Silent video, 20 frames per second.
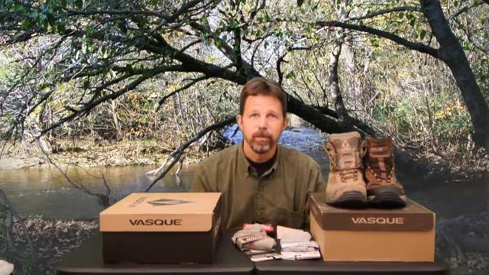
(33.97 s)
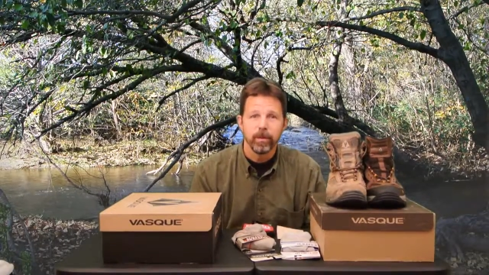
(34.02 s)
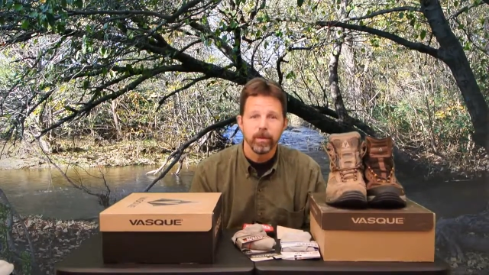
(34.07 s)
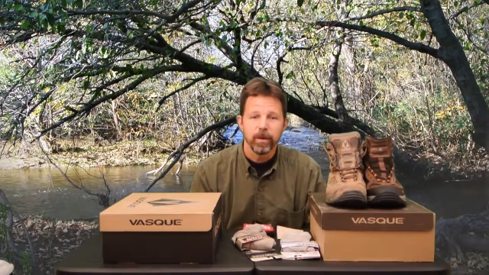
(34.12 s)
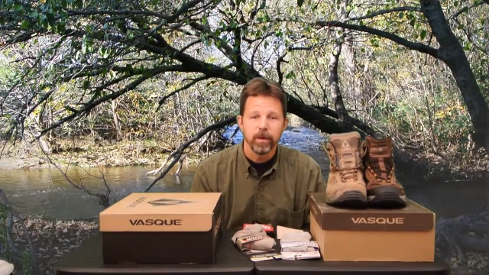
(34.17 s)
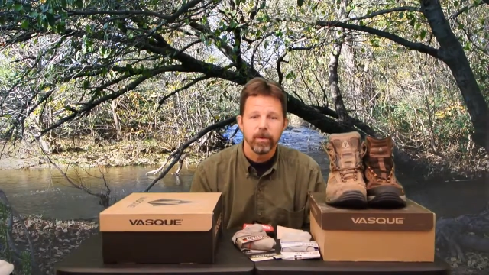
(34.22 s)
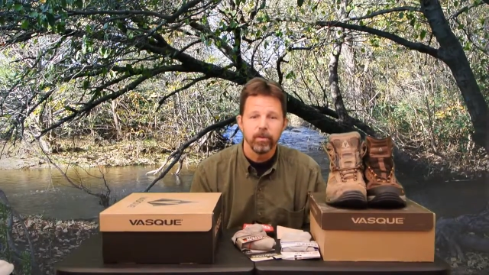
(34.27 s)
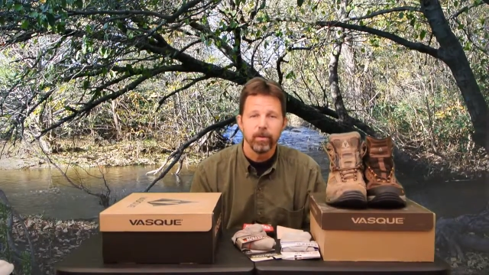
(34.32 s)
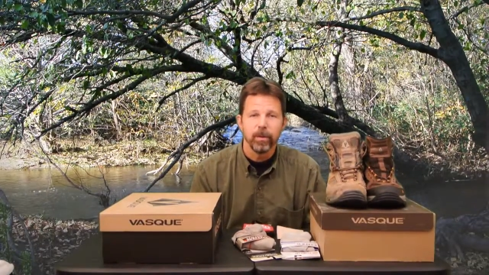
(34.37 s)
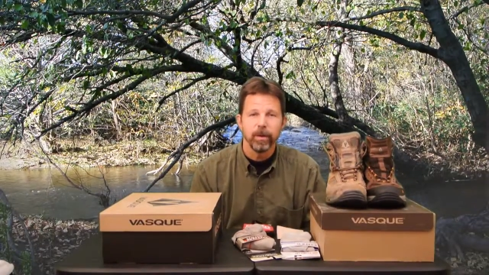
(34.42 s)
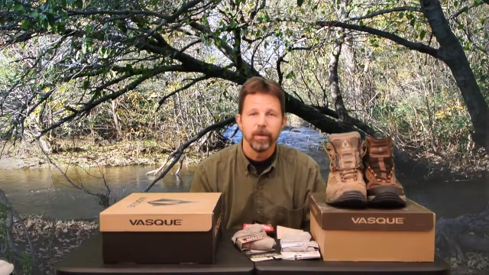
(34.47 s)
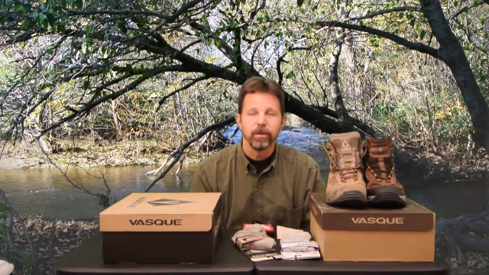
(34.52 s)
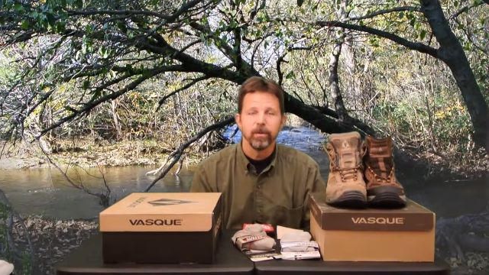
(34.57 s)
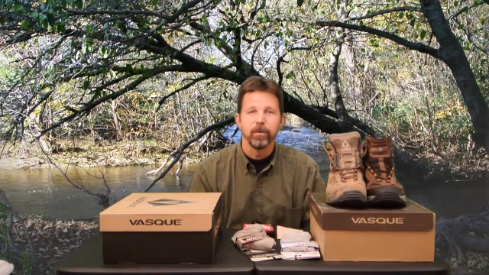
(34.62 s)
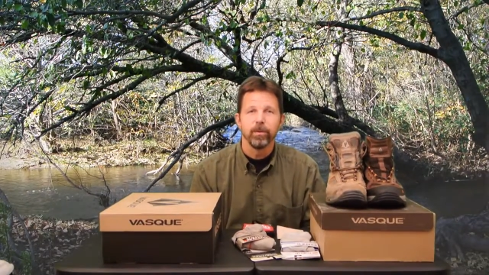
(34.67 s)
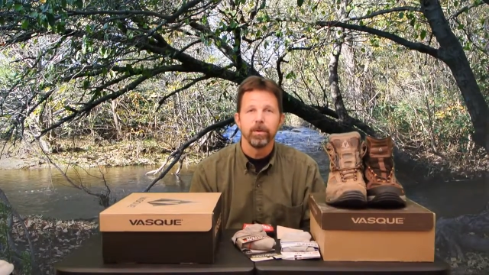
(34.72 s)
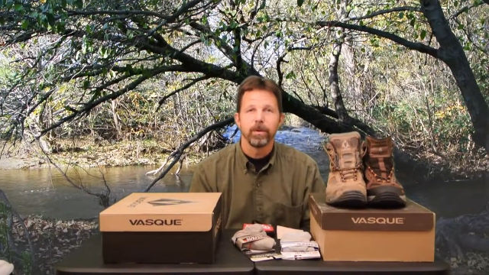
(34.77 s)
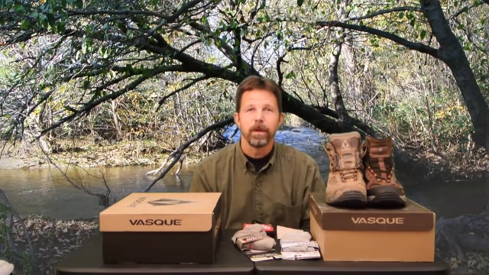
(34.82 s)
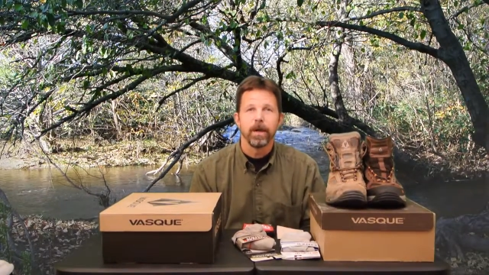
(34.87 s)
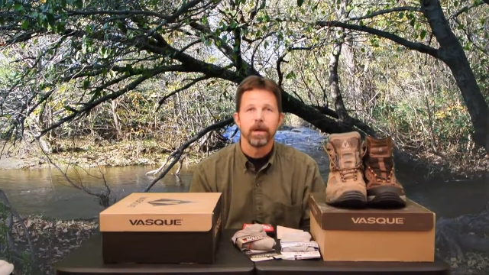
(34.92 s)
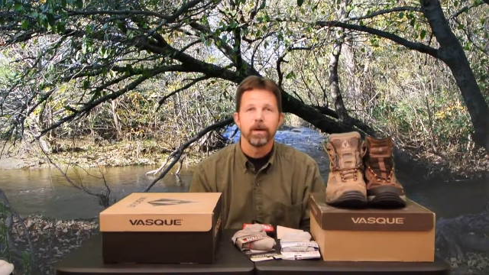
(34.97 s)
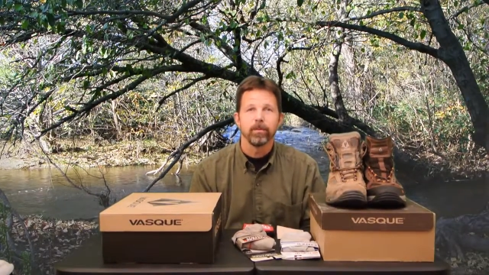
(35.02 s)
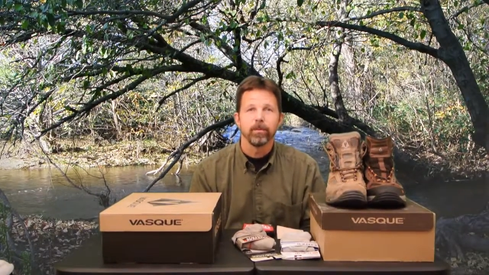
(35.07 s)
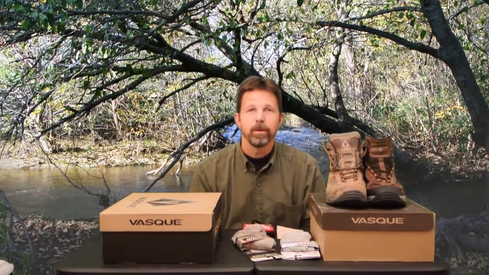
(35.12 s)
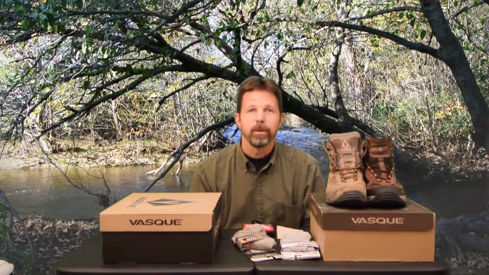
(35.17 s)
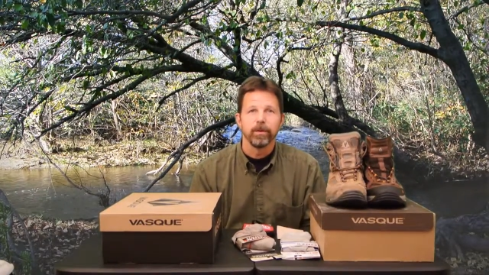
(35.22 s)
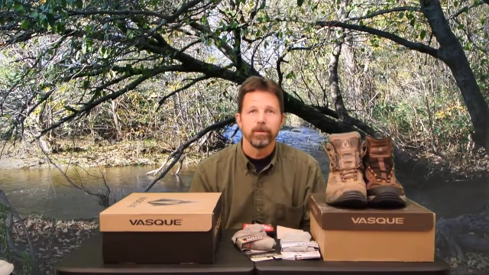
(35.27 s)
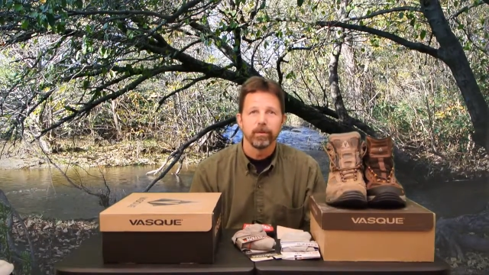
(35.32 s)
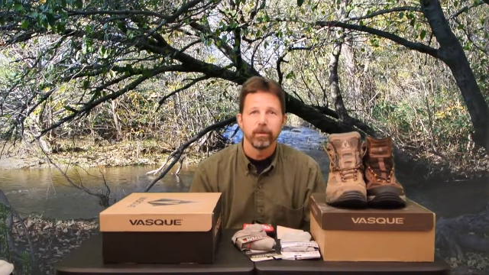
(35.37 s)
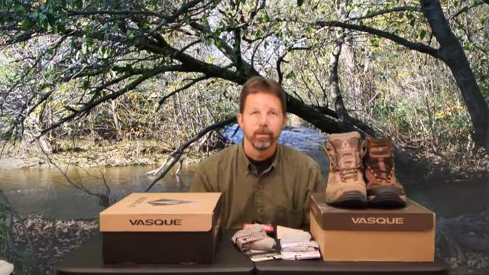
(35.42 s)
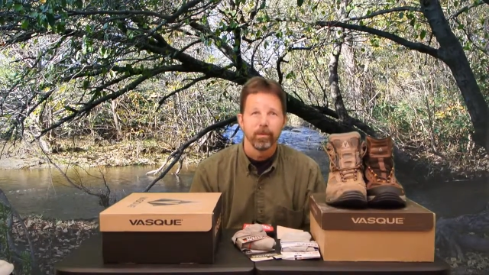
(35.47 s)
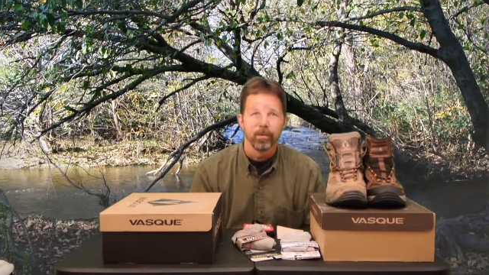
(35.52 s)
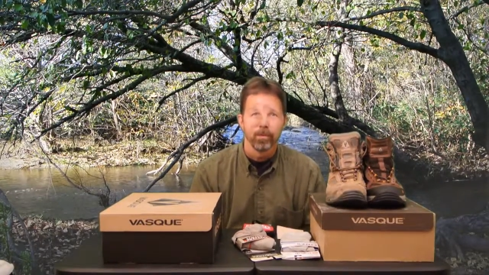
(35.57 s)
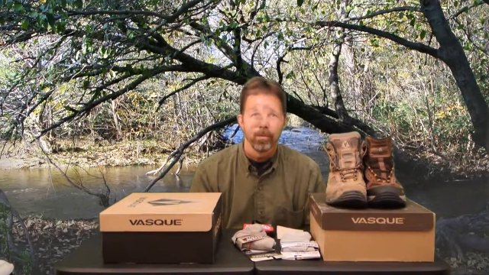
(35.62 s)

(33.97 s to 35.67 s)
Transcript: you're going to want to do a lot of research.